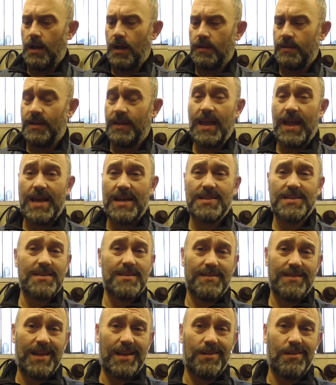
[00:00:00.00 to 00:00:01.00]
At the
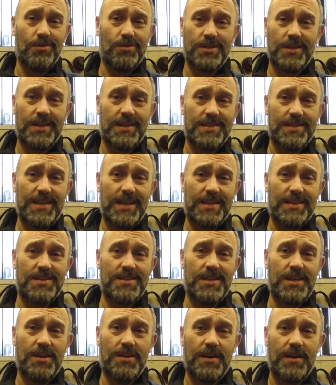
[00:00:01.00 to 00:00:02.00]
guess, that looks like
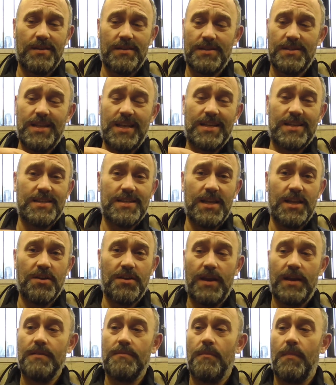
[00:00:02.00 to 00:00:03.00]
a 60
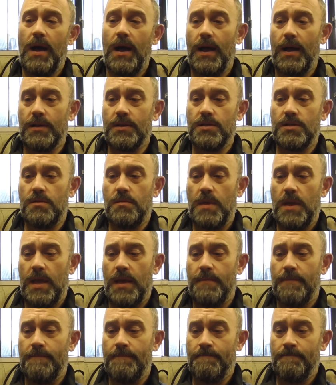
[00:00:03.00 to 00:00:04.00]
grit marks to
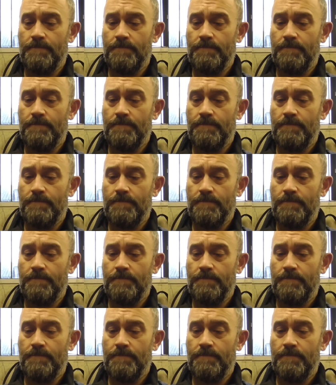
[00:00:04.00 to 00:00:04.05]
me.